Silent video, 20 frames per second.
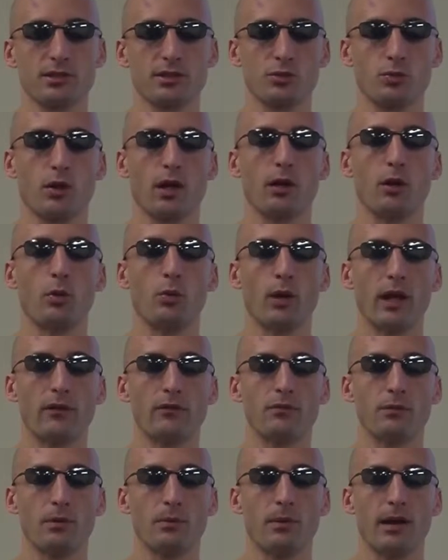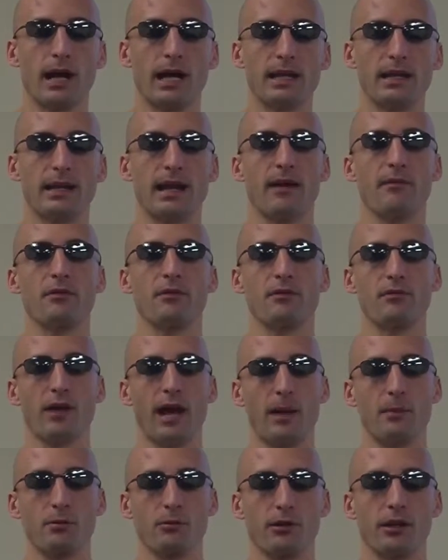sweat away from your body and have it
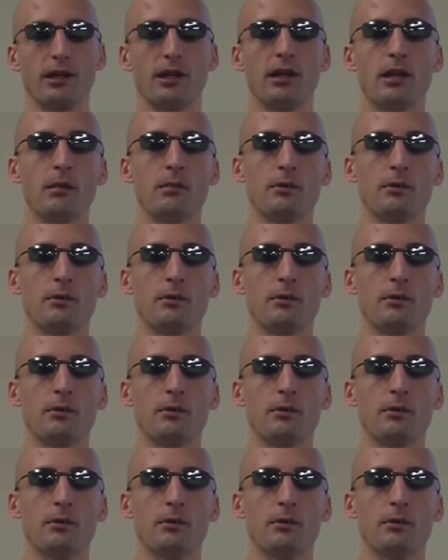evaporate,